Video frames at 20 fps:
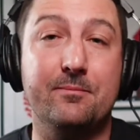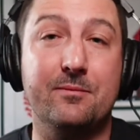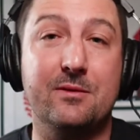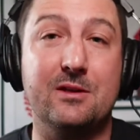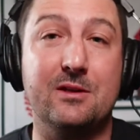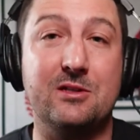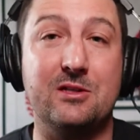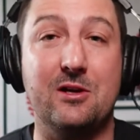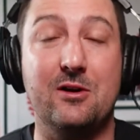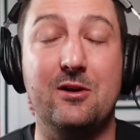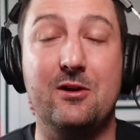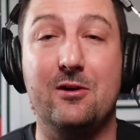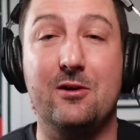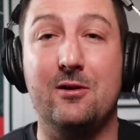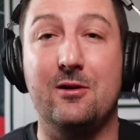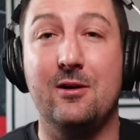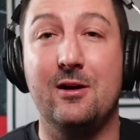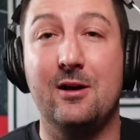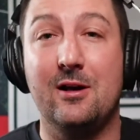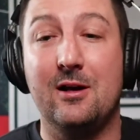
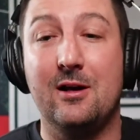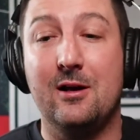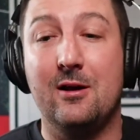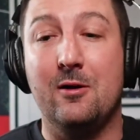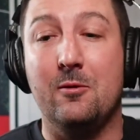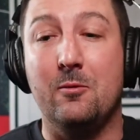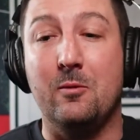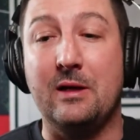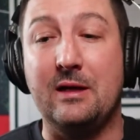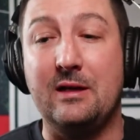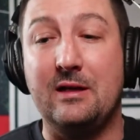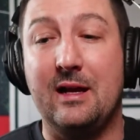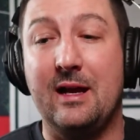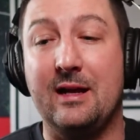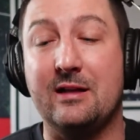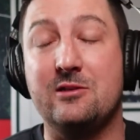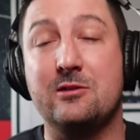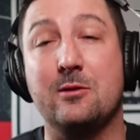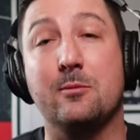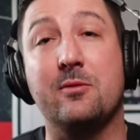So we
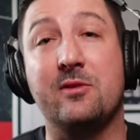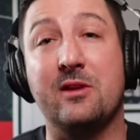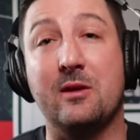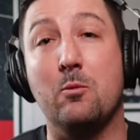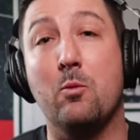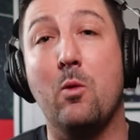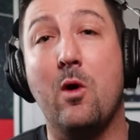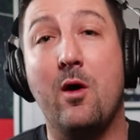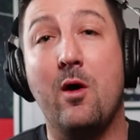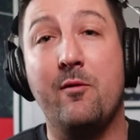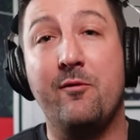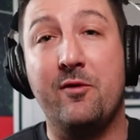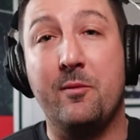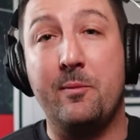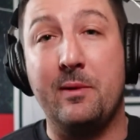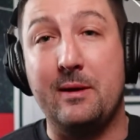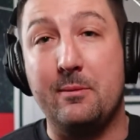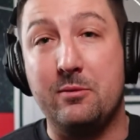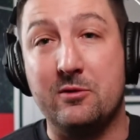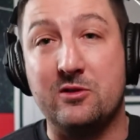had something warm for
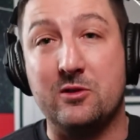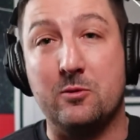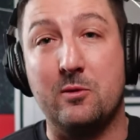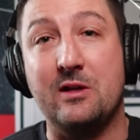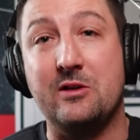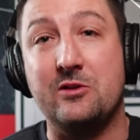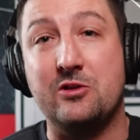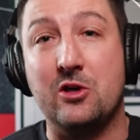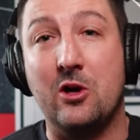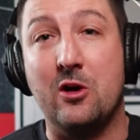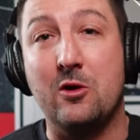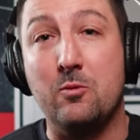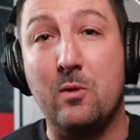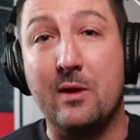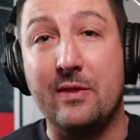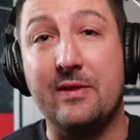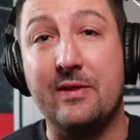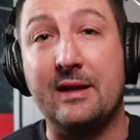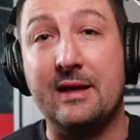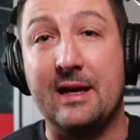people to enjoy
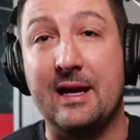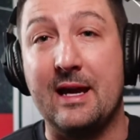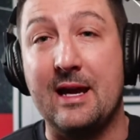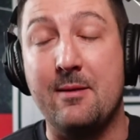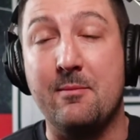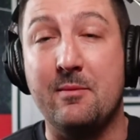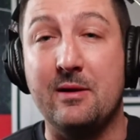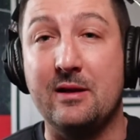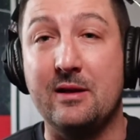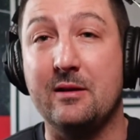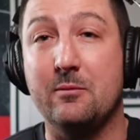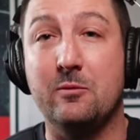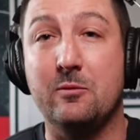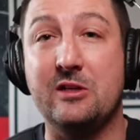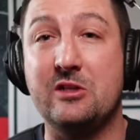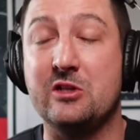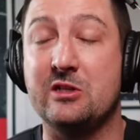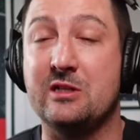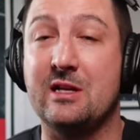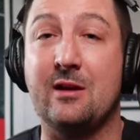when they came, and we
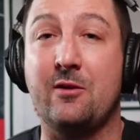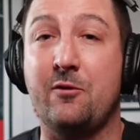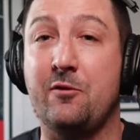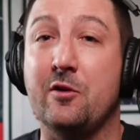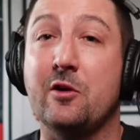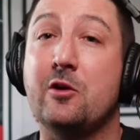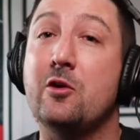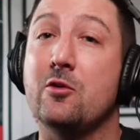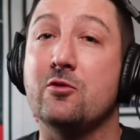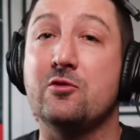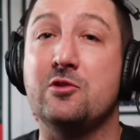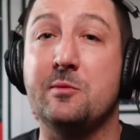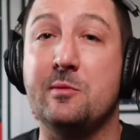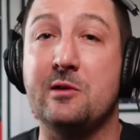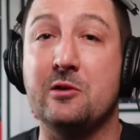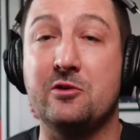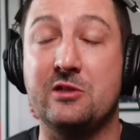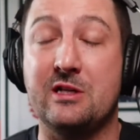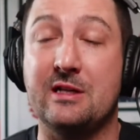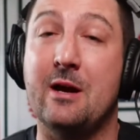just asked for a
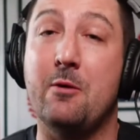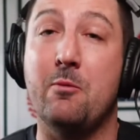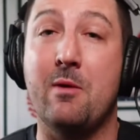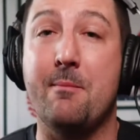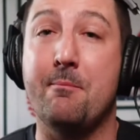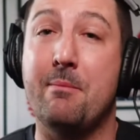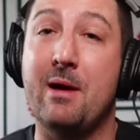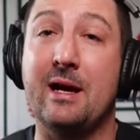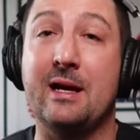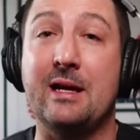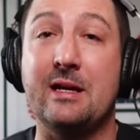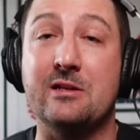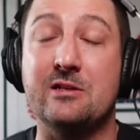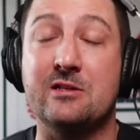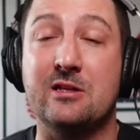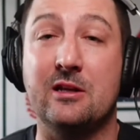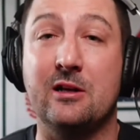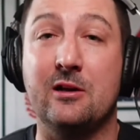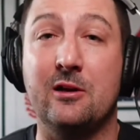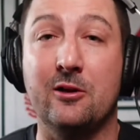contribution that went back into
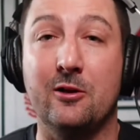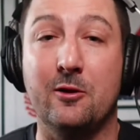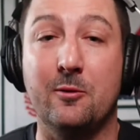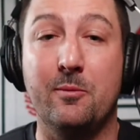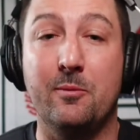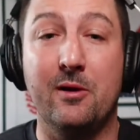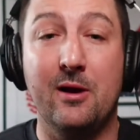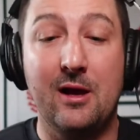the club.